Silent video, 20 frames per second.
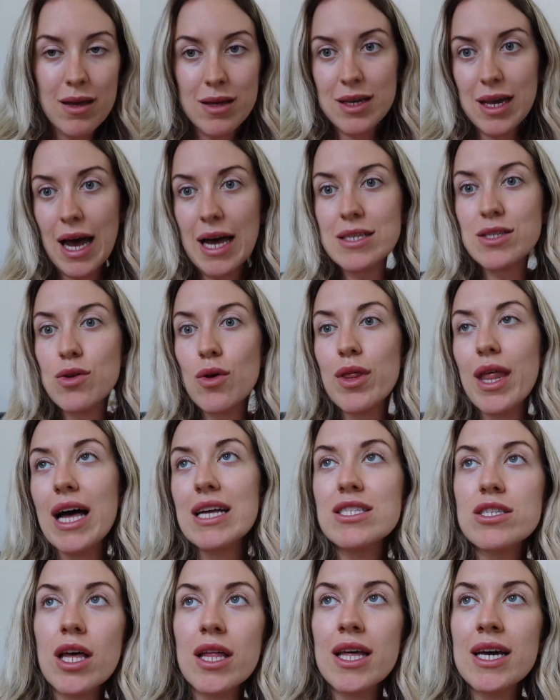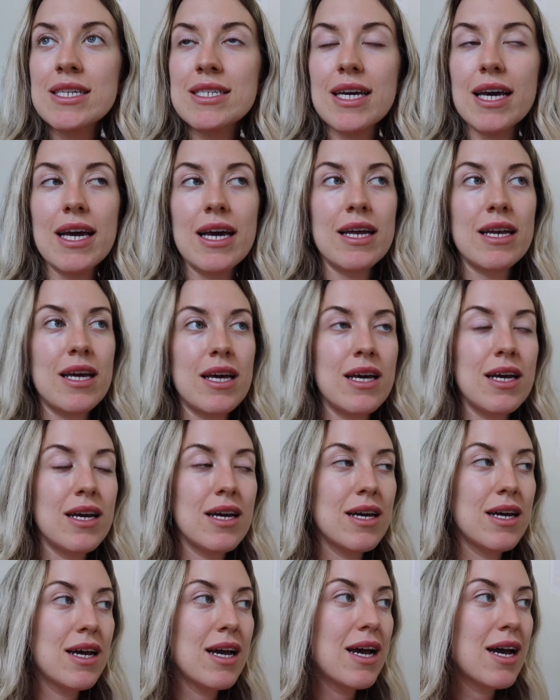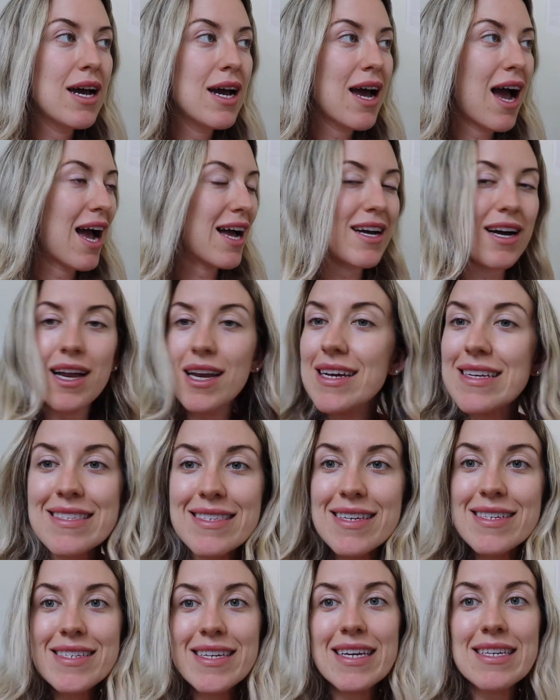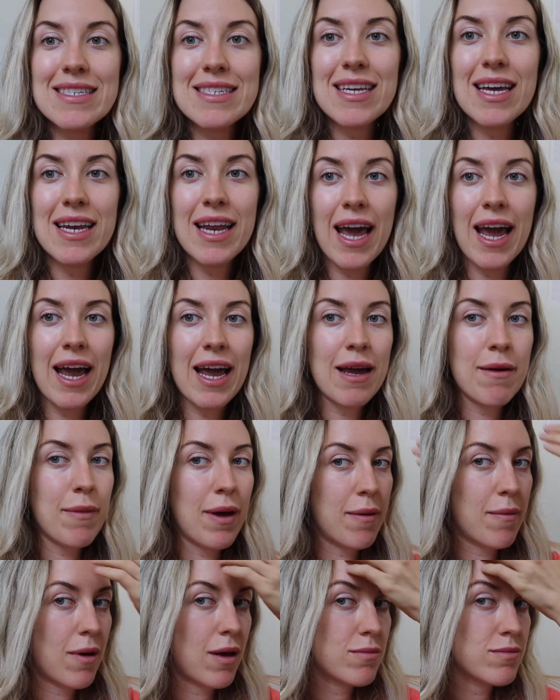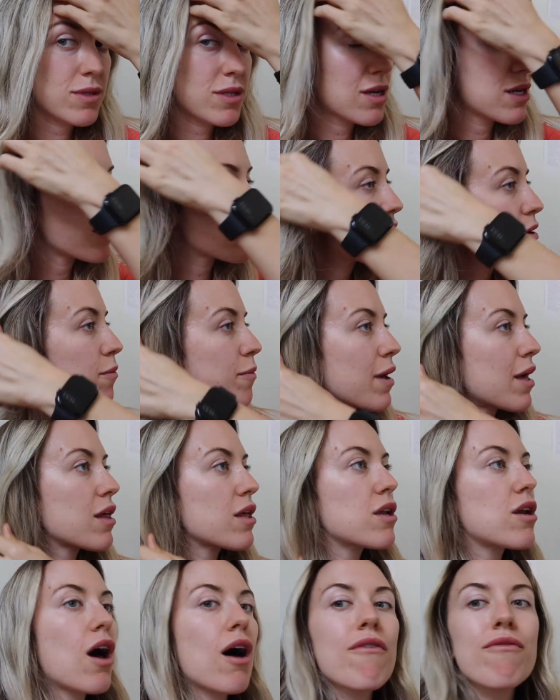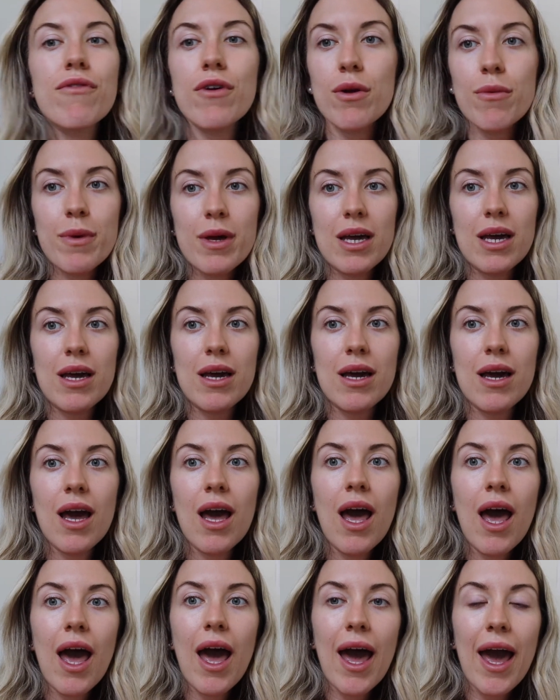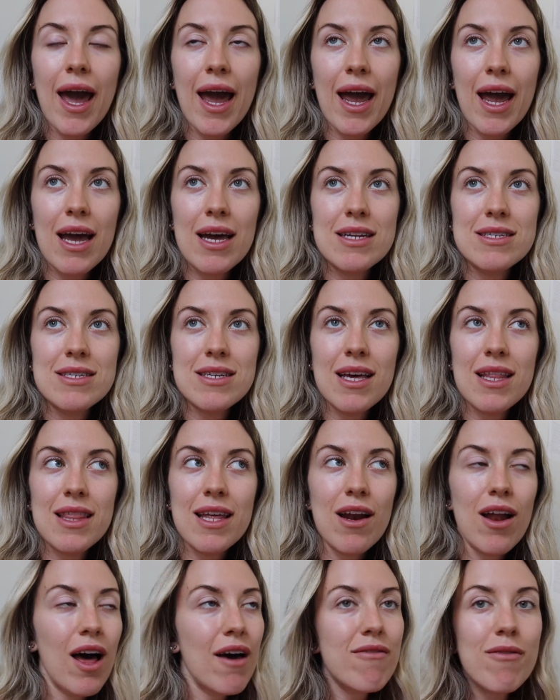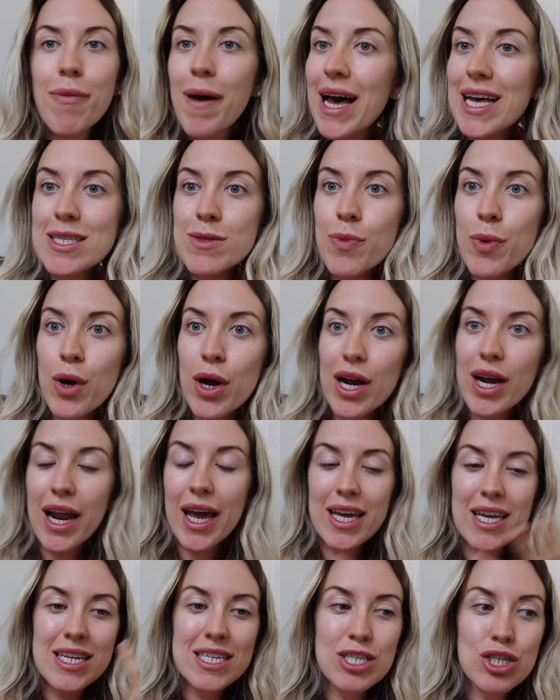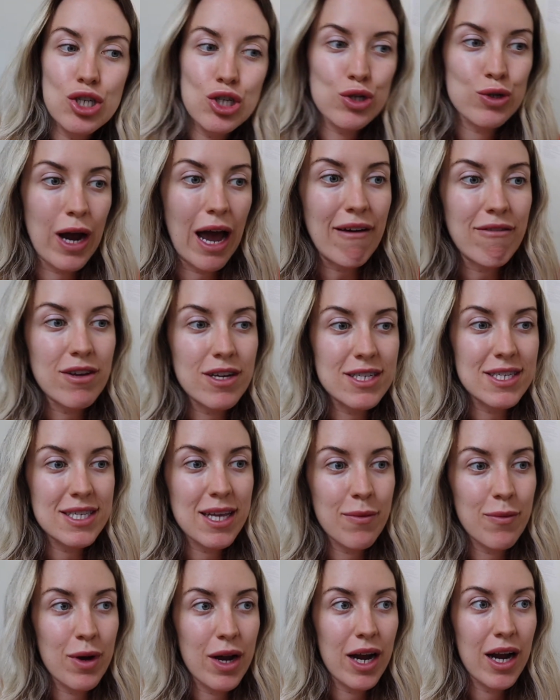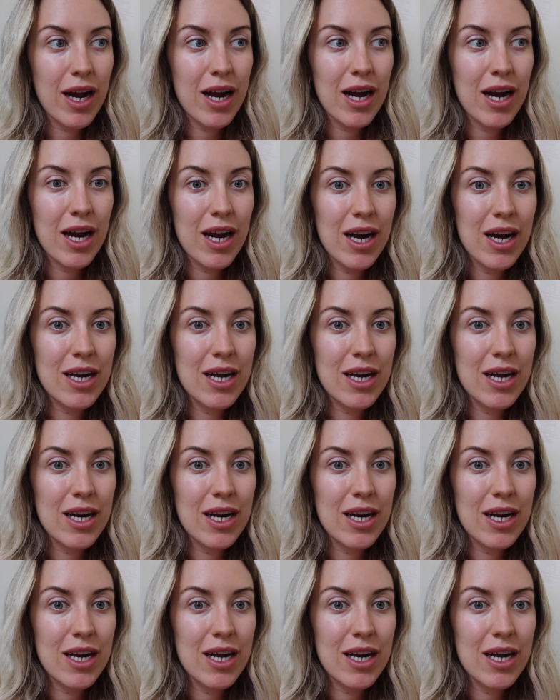Yeah, so that's all I did. I got it sent in today. My mom's gonna go mail it off for me and then I'll have a passport and I can travel somewhere.